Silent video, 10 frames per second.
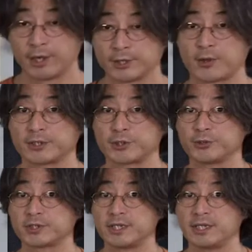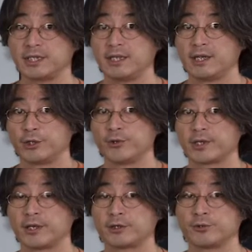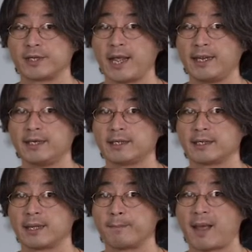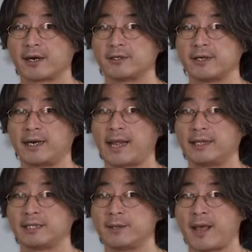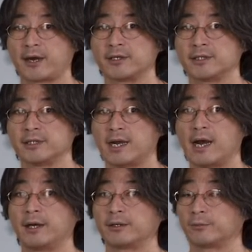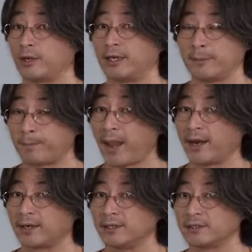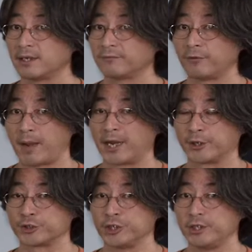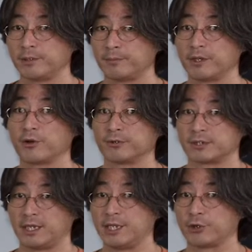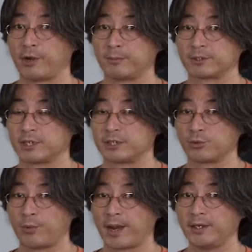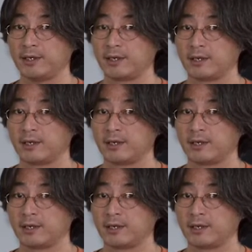So as you see, you can create matter and antimatter in a pair from energy, because E equals mc squared.